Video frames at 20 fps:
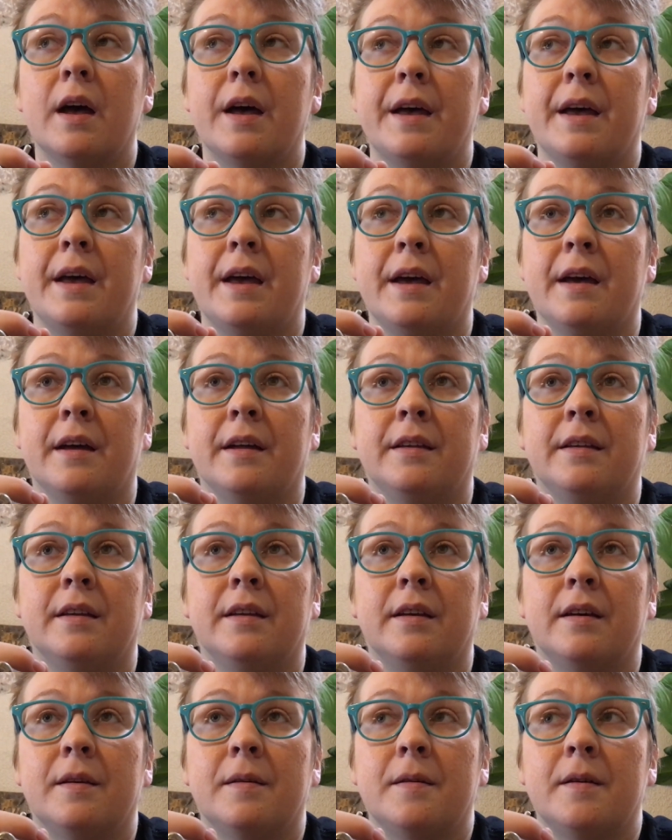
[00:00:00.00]
and
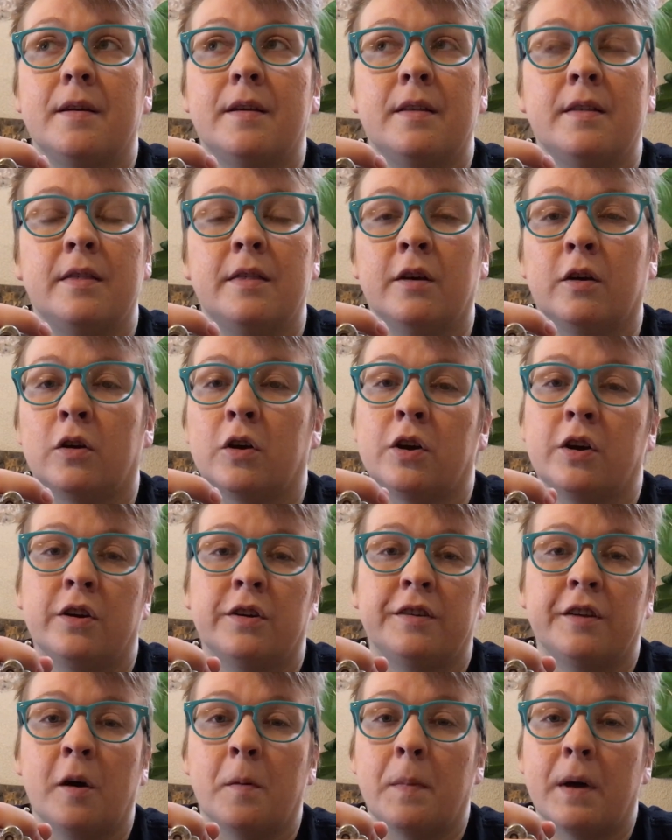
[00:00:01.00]
they're gonna
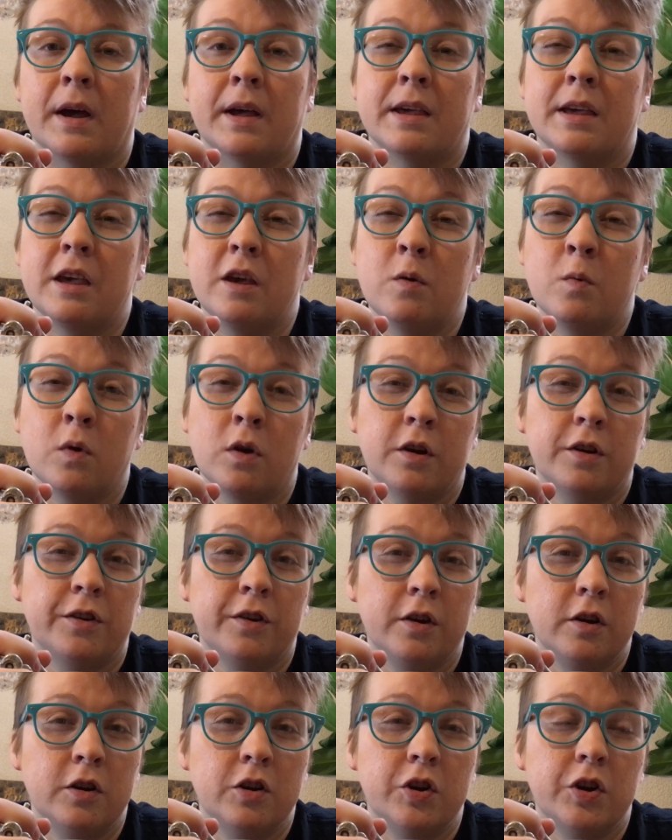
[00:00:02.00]
sell by keyword
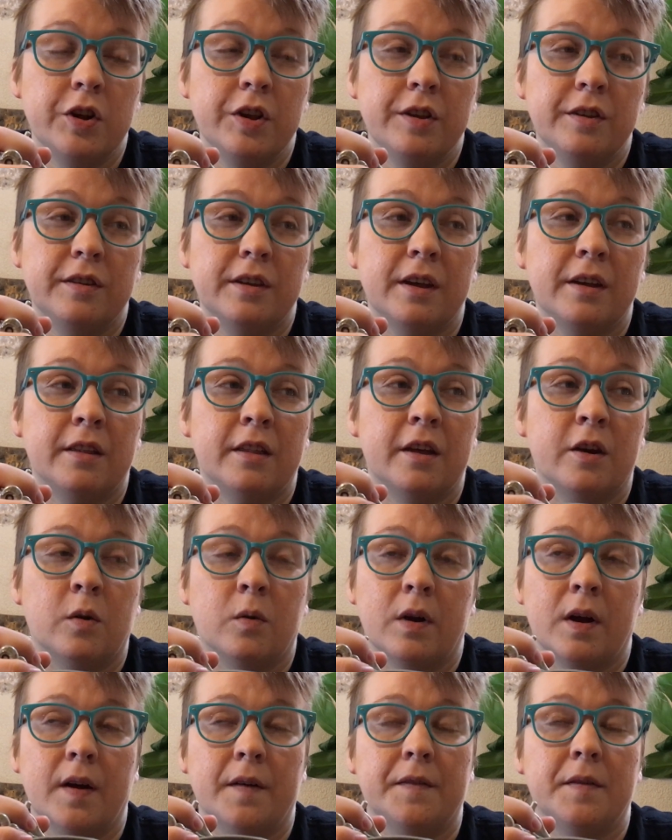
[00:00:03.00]
searches, and they don't
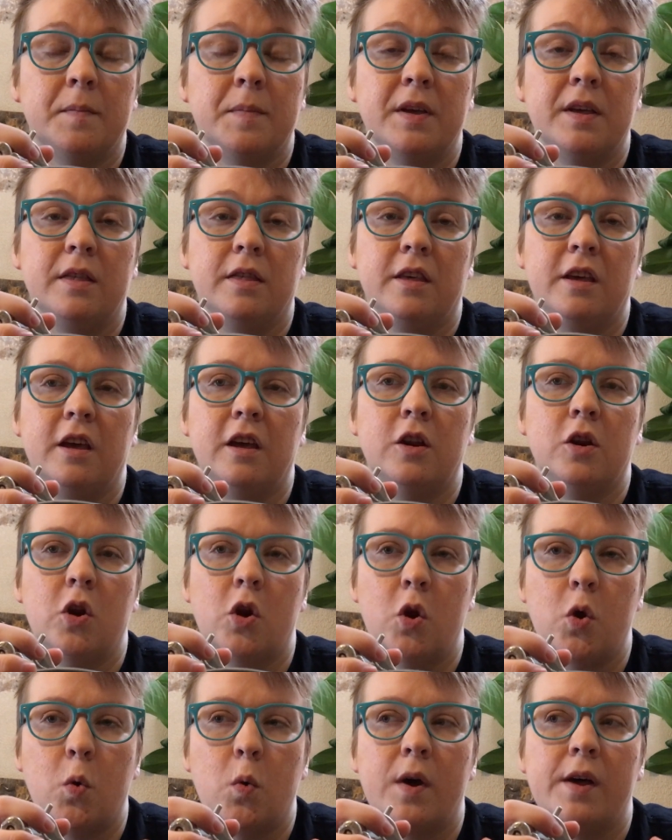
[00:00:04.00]
have to be the
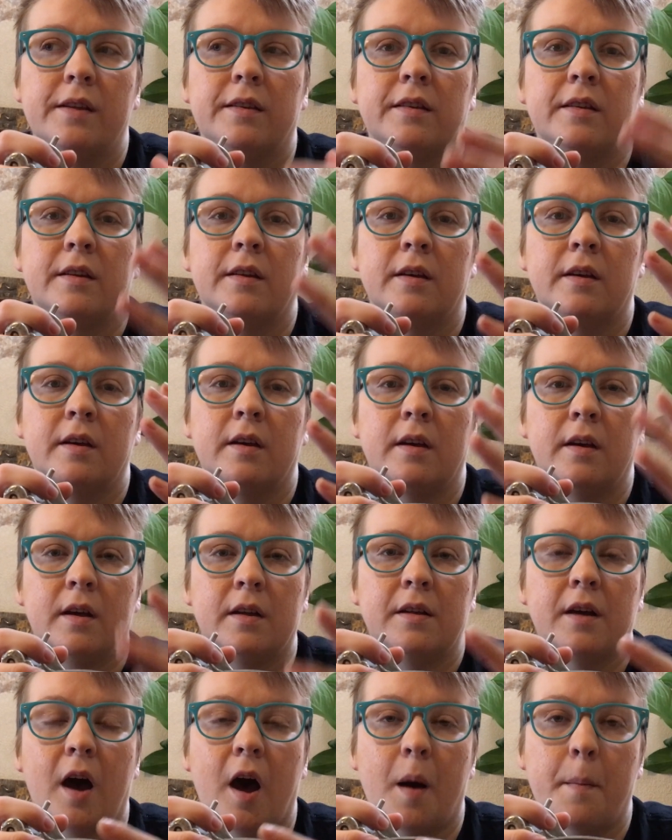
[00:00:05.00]
newest
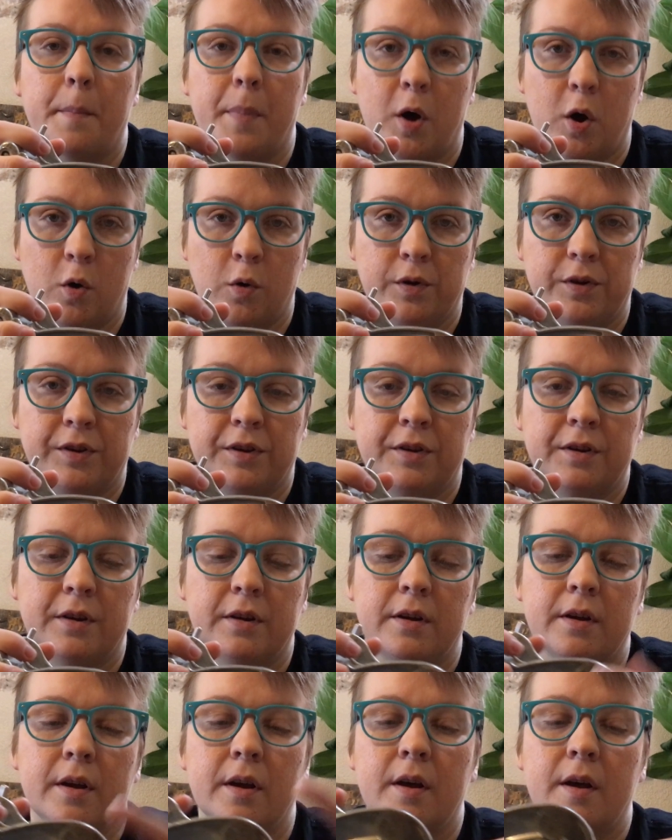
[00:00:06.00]
top post.
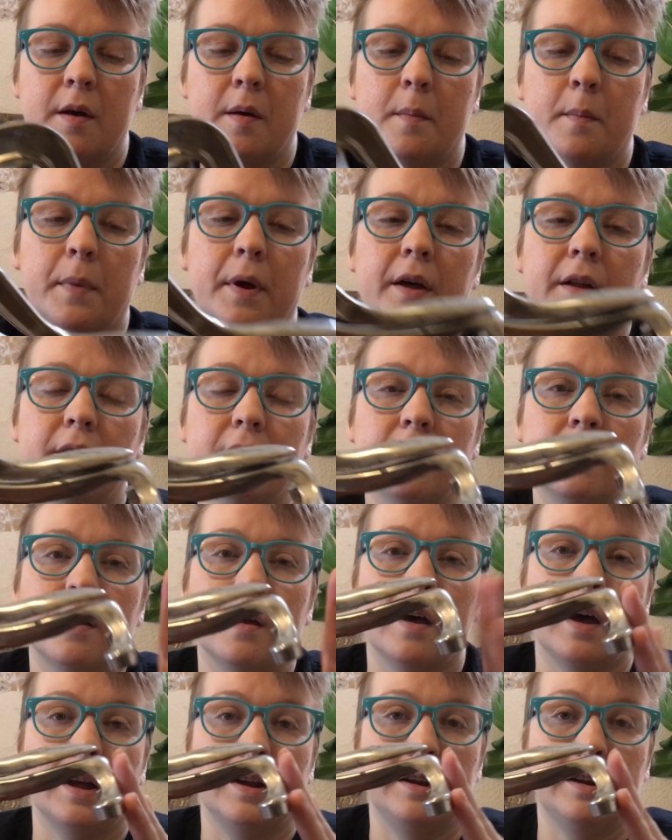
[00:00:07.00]
But
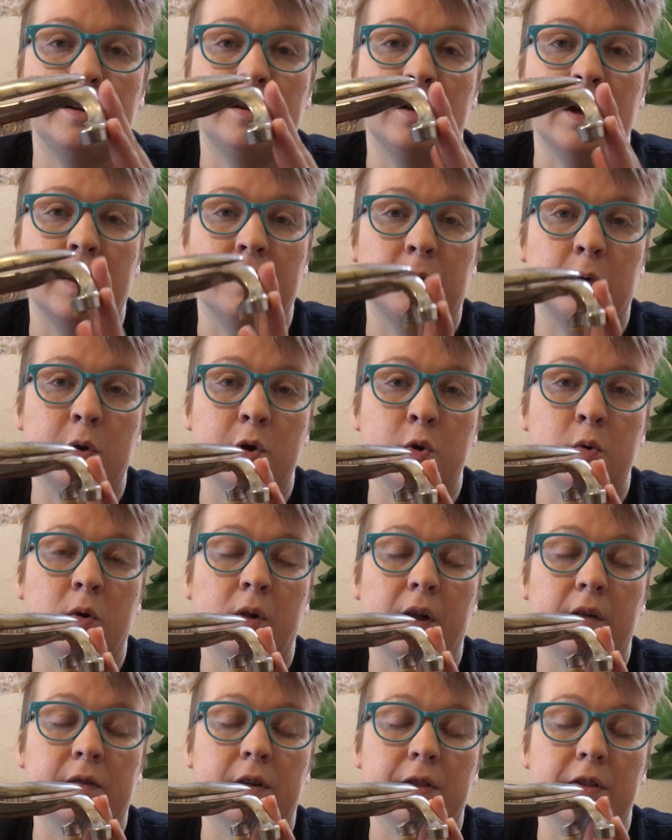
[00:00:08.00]
you have a renewal
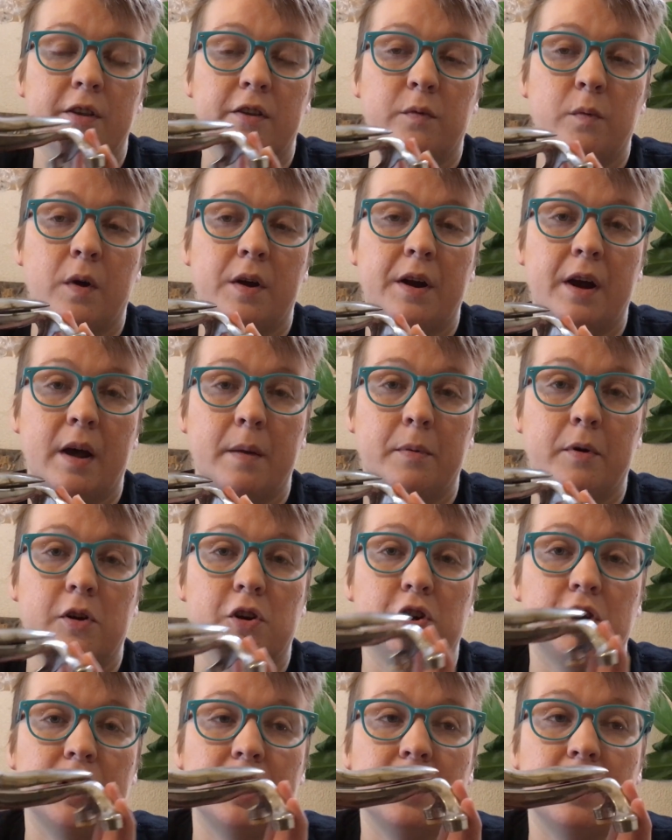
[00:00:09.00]
left on this one. I
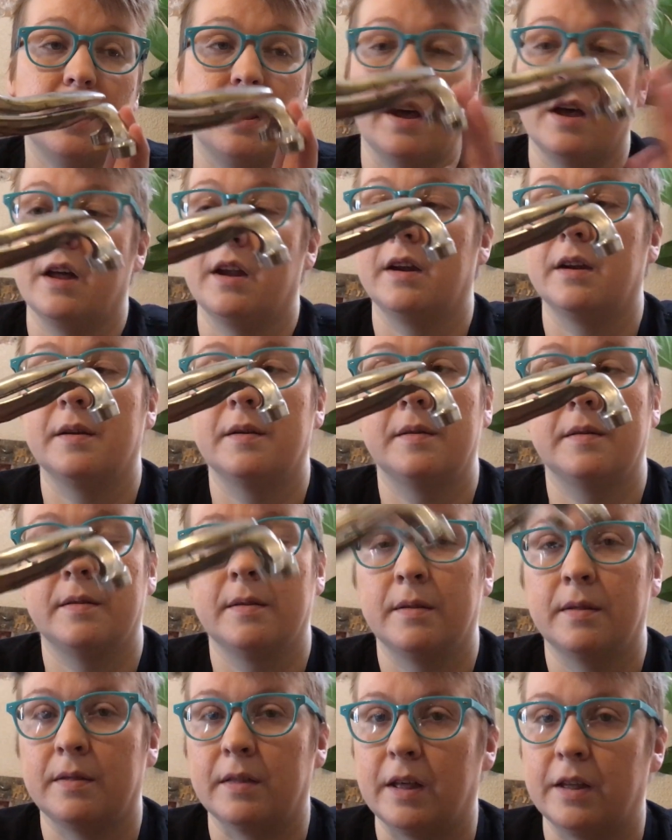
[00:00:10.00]
pushed it, and
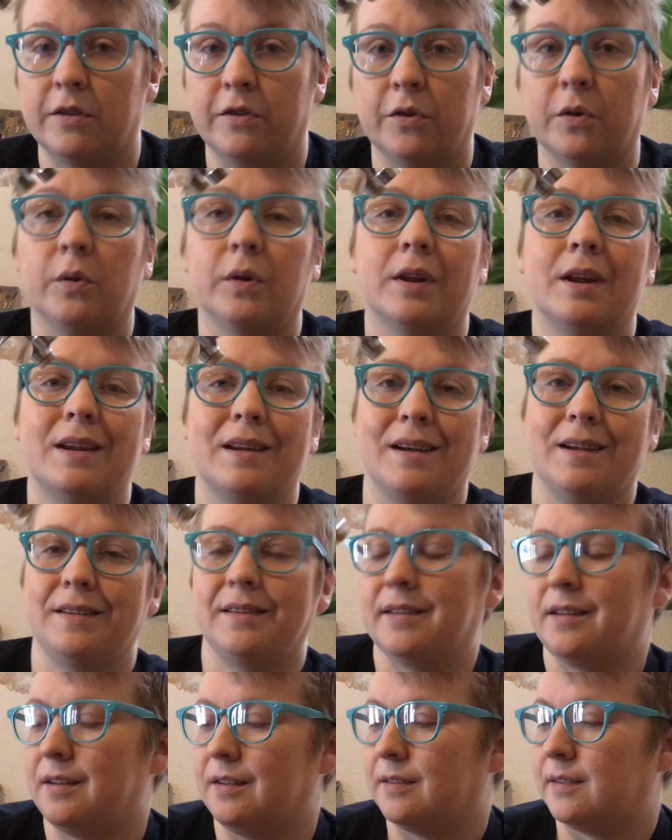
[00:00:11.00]
it sold nice
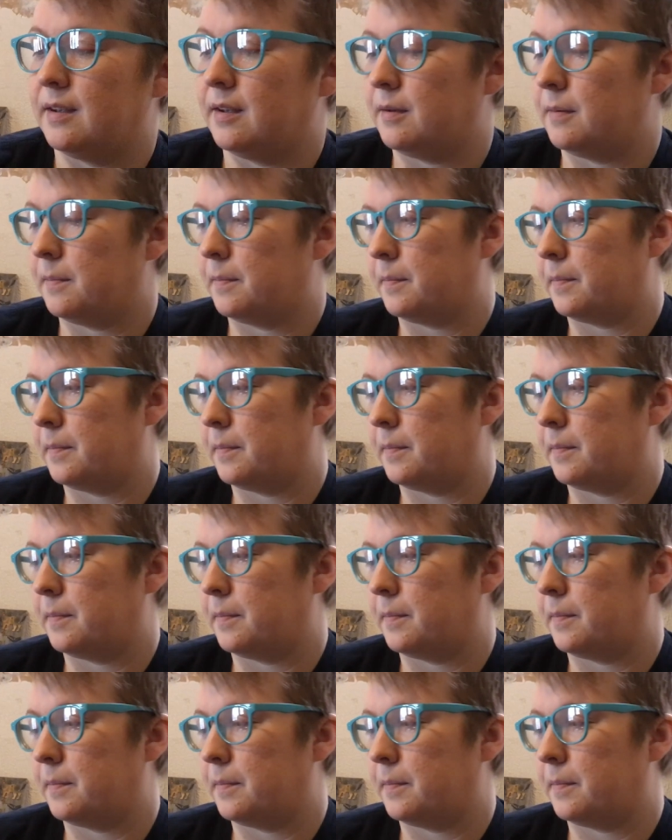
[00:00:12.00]
and easy.